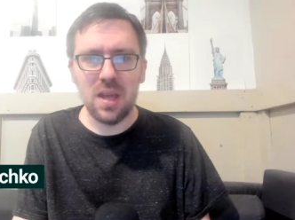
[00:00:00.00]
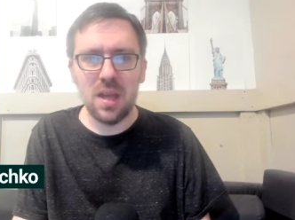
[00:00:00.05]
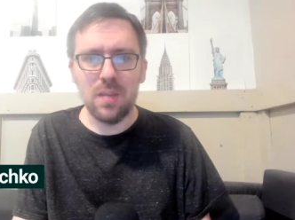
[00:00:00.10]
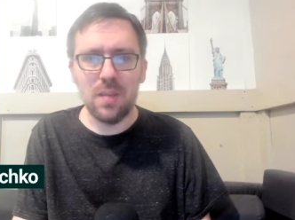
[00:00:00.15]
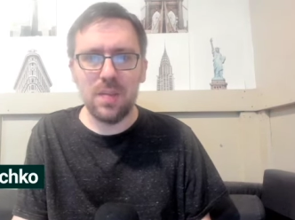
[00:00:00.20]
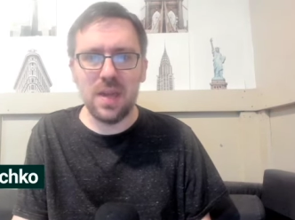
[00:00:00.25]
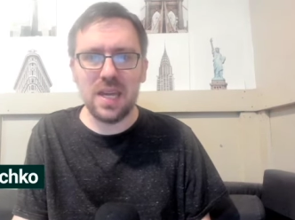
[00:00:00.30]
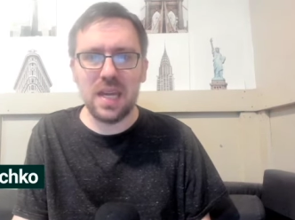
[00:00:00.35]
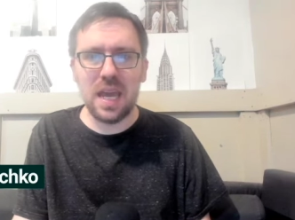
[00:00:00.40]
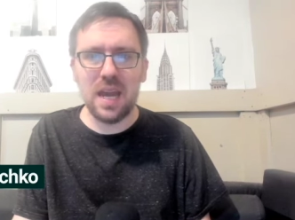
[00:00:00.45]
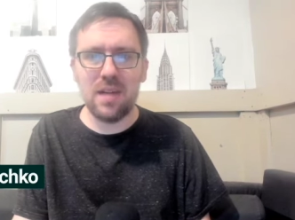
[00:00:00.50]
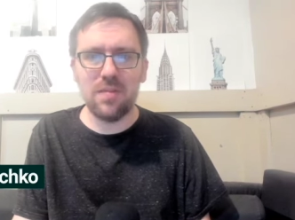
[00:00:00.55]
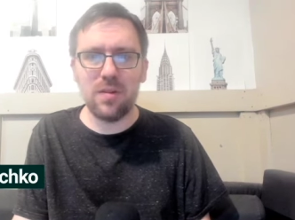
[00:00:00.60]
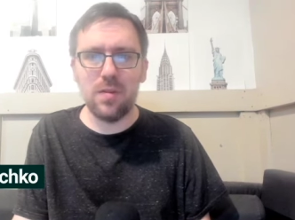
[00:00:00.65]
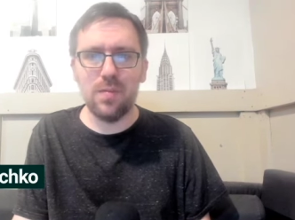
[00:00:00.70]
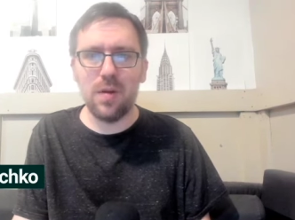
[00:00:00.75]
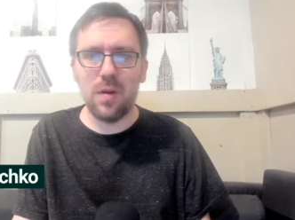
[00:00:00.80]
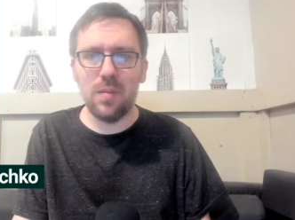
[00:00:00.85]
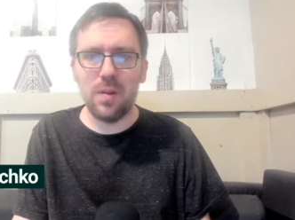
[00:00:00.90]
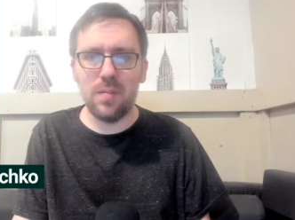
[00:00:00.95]
Make every
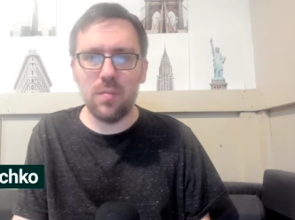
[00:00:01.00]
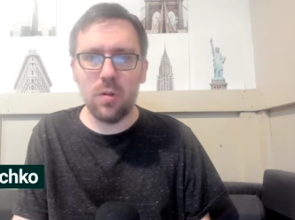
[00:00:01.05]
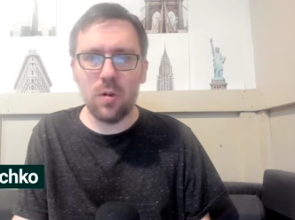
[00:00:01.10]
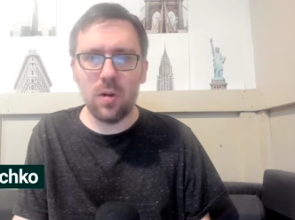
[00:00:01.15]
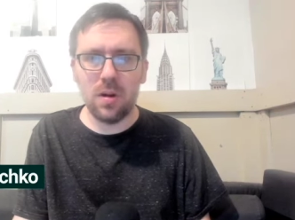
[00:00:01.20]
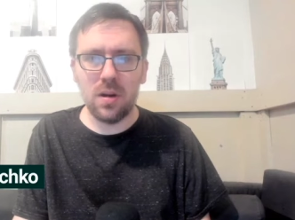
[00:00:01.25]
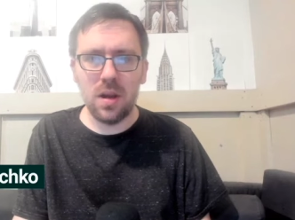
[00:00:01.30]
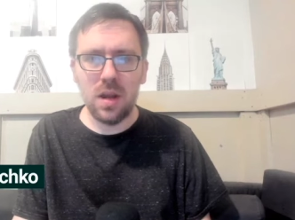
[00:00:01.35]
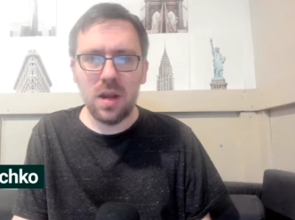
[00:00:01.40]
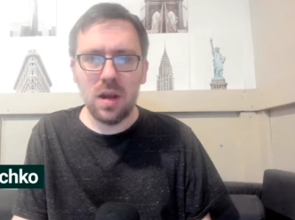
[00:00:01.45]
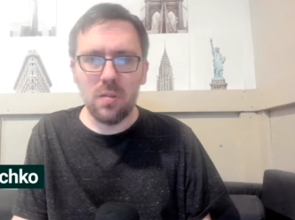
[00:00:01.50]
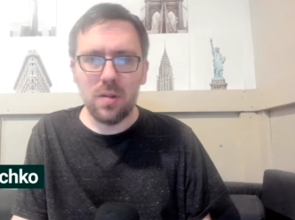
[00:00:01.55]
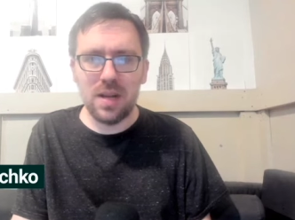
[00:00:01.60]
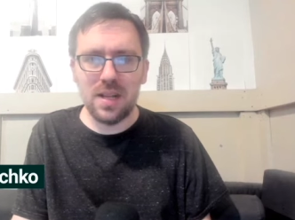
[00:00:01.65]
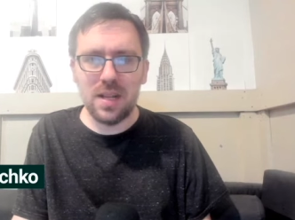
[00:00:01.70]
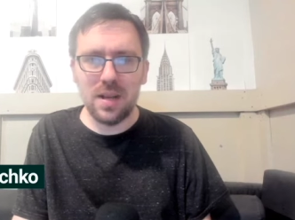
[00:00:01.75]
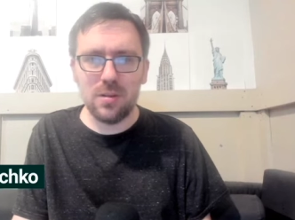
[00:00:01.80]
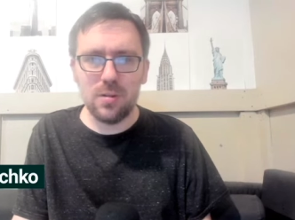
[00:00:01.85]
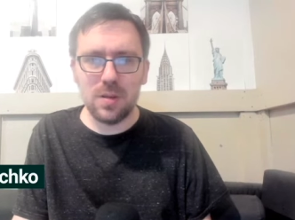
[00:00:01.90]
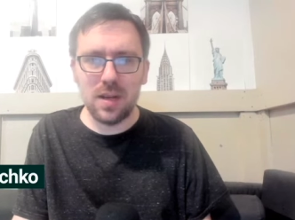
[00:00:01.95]
moment more. Right
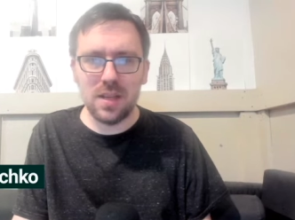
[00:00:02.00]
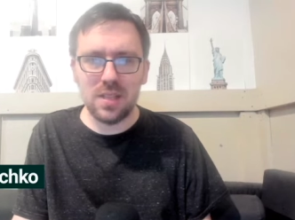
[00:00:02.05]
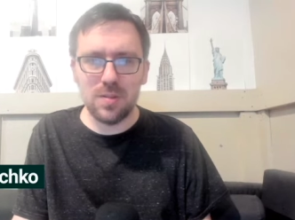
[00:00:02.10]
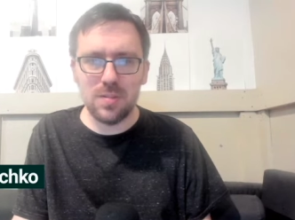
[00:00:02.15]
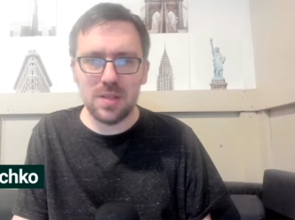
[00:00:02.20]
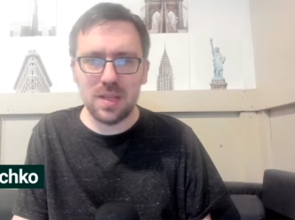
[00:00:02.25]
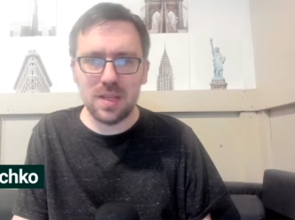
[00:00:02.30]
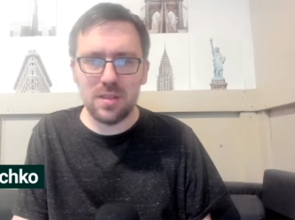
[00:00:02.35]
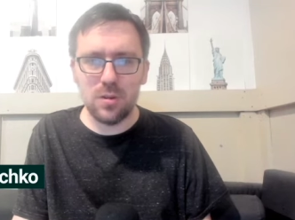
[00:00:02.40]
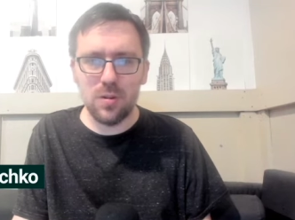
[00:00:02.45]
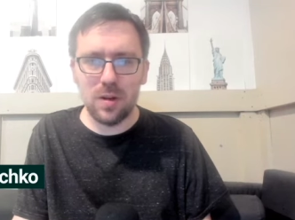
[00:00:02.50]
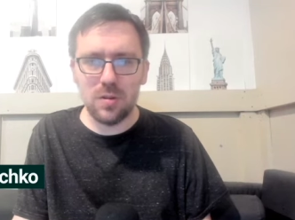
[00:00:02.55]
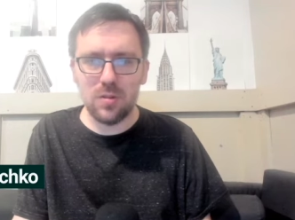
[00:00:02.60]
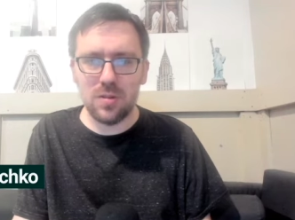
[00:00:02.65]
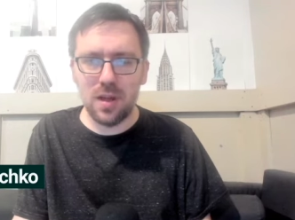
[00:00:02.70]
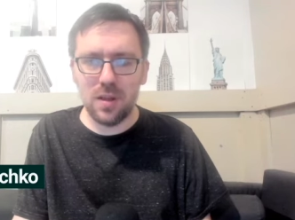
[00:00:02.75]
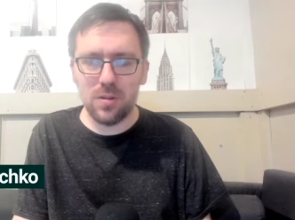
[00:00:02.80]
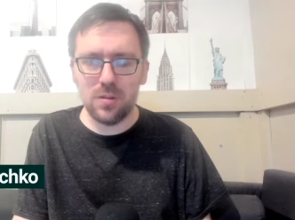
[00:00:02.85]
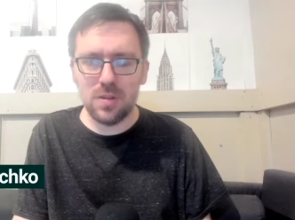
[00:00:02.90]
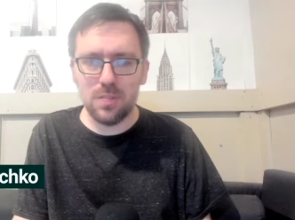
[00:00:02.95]
now, new customers get
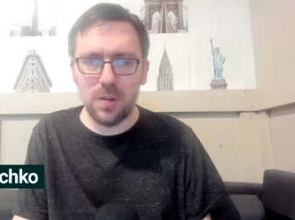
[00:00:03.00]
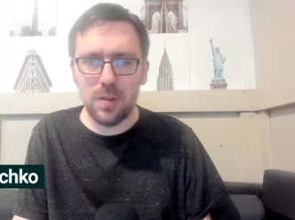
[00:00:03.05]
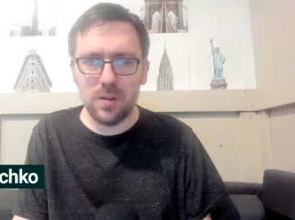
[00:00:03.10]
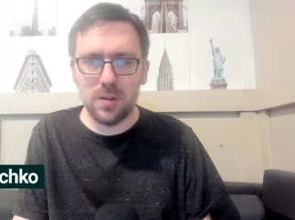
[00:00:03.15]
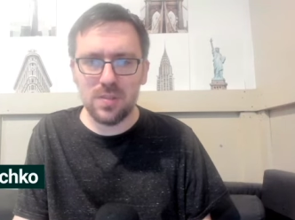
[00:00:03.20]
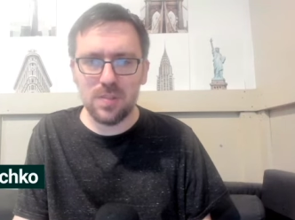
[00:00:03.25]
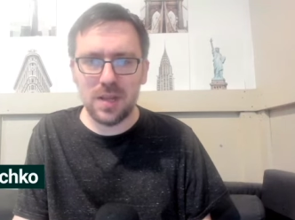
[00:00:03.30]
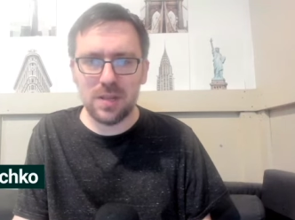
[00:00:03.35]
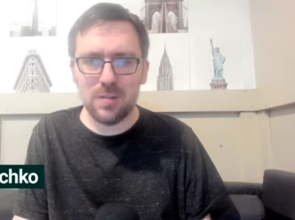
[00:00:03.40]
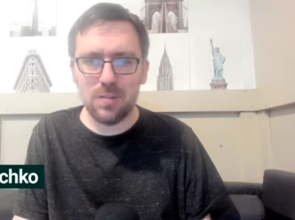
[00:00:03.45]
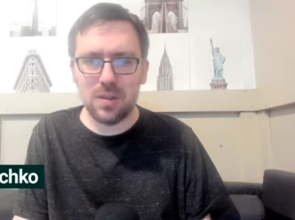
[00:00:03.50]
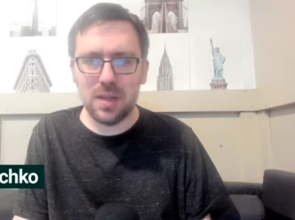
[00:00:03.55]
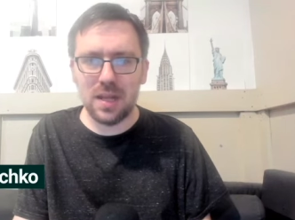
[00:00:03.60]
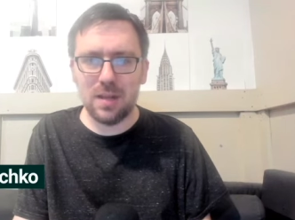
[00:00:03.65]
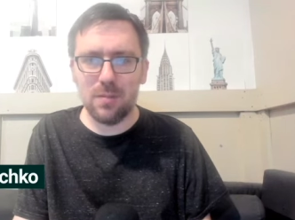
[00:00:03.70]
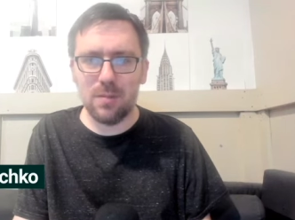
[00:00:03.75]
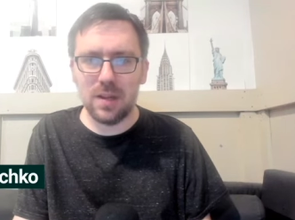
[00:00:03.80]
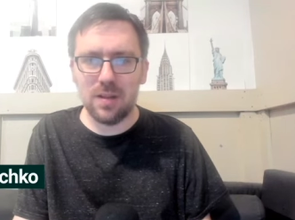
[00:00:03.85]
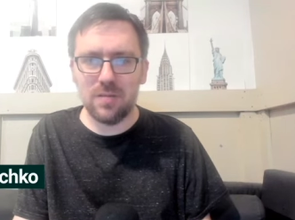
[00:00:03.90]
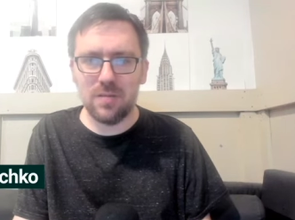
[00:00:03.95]
$200 in bonus bets with any
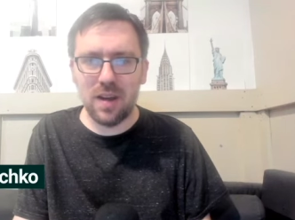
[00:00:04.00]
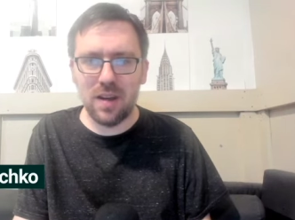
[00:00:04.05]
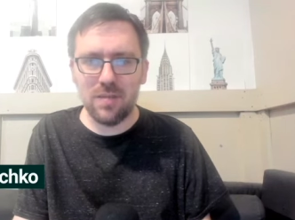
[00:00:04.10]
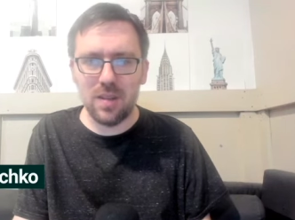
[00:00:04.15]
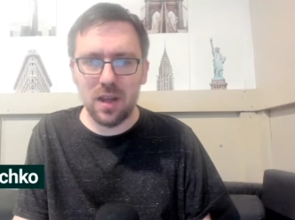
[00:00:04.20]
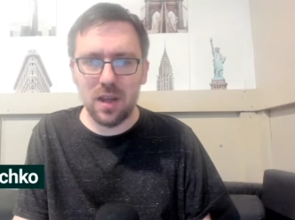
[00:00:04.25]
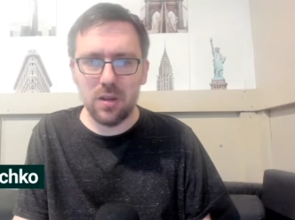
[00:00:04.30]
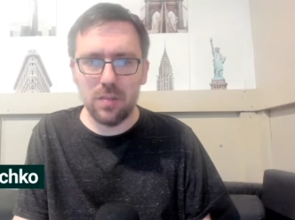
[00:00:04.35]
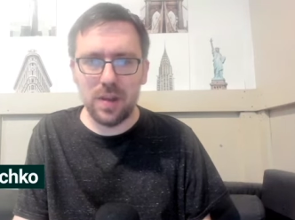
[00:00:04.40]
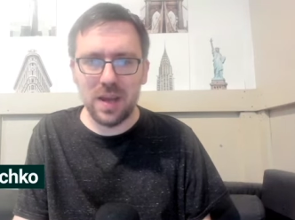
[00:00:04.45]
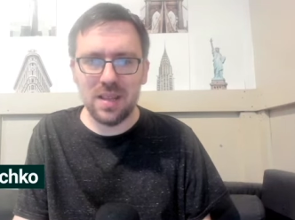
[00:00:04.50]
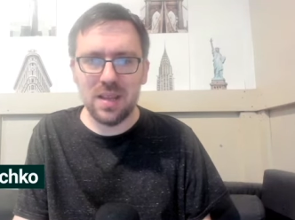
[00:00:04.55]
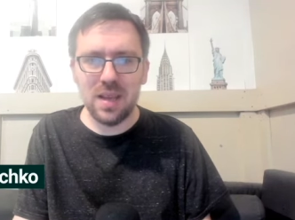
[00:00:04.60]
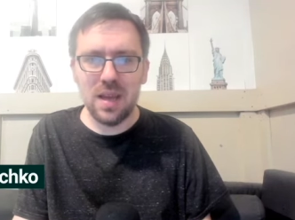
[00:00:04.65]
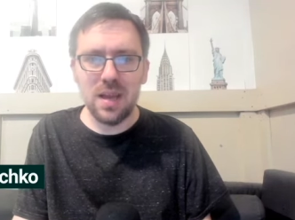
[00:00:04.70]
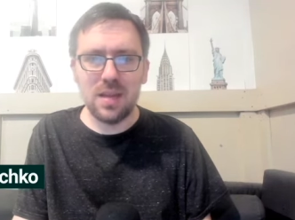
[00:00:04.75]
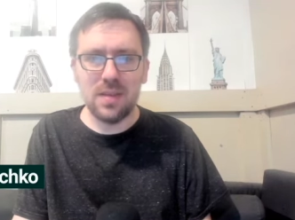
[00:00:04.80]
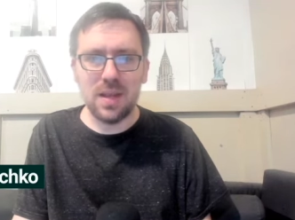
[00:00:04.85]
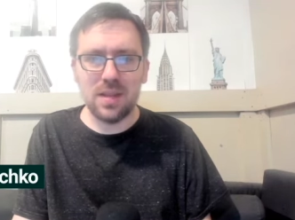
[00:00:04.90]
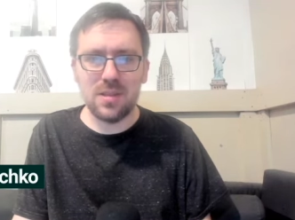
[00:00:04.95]
winning $5 bet.
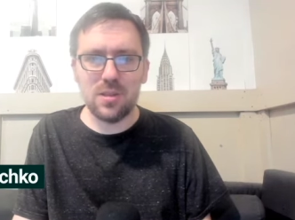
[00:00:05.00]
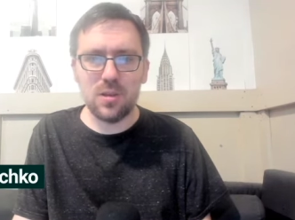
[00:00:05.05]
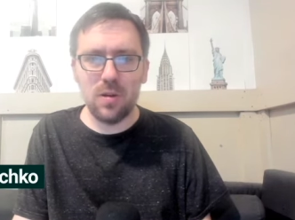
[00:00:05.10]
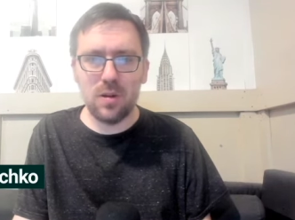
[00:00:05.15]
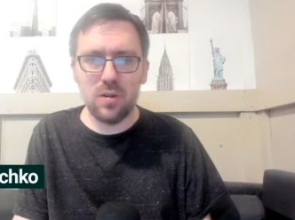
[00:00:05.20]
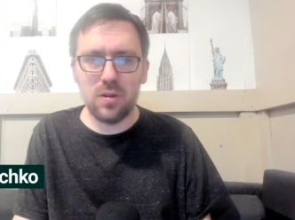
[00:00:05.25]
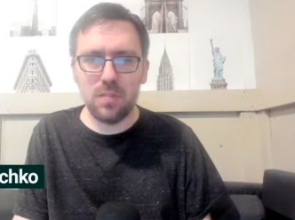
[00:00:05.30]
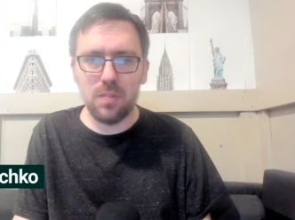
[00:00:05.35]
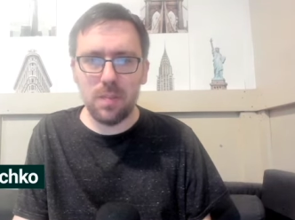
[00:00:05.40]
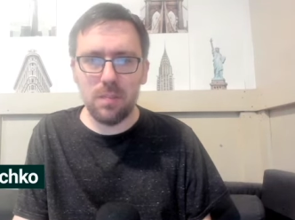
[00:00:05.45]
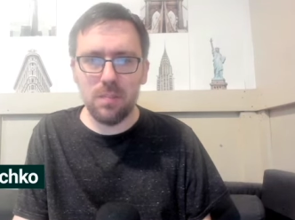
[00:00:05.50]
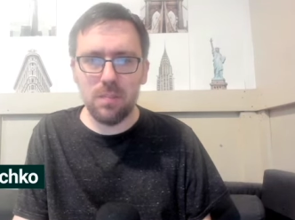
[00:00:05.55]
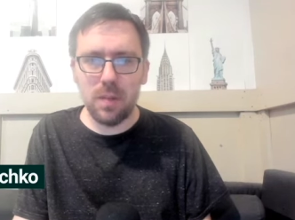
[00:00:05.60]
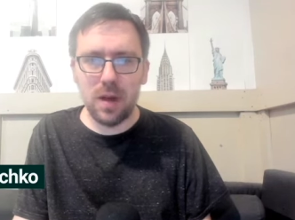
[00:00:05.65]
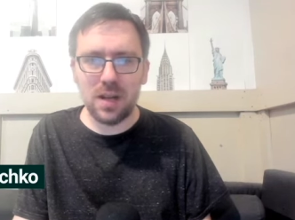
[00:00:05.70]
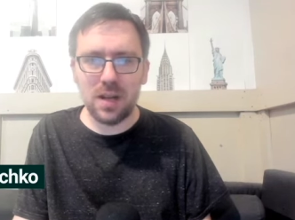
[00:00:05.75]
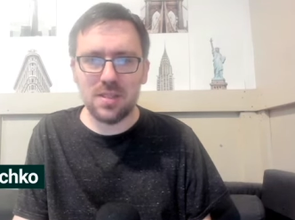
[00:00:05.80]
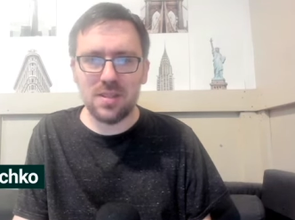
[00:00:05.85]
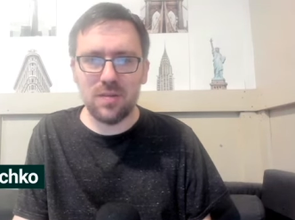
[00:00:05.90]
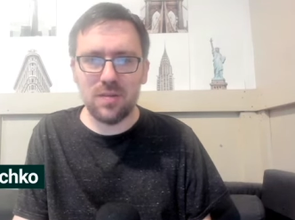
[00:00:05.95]
That's 200
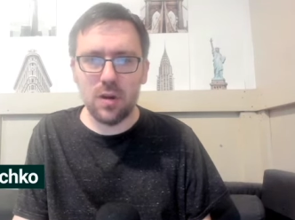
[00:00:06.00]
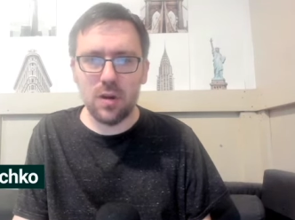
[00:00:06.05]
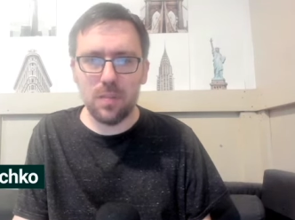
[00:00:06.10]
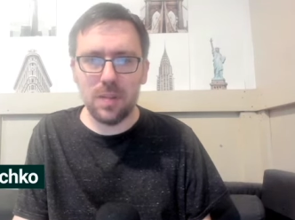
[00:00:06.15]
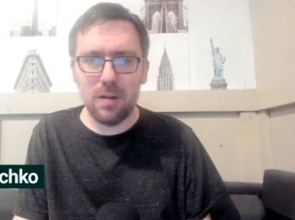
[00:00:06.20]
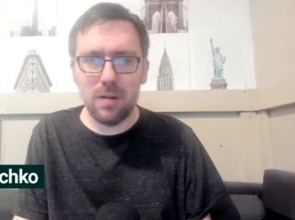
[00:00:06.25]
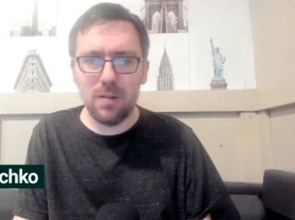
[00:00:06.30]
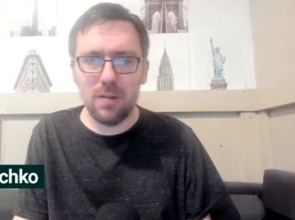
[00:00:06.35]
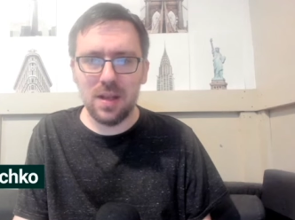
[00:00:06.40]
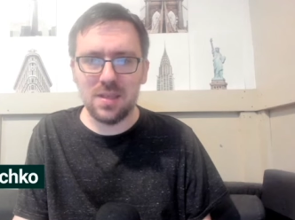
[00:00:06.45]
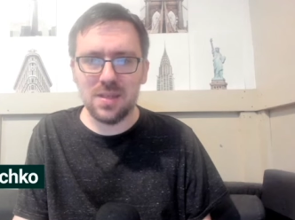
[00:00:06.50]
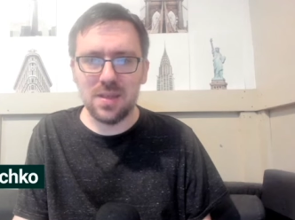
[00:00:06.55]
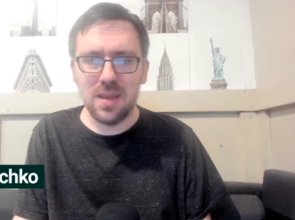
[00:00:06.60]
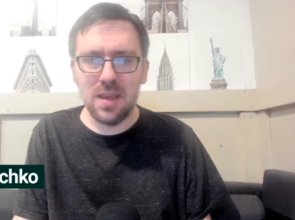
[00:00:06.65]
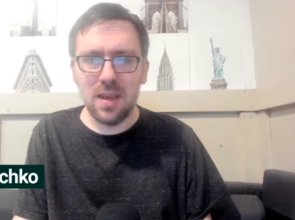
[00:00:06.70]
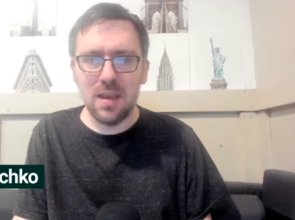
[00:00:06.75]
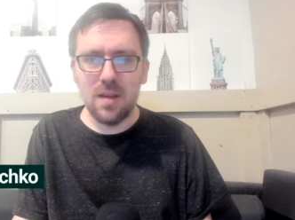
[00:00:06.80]
bucks if your bet wins.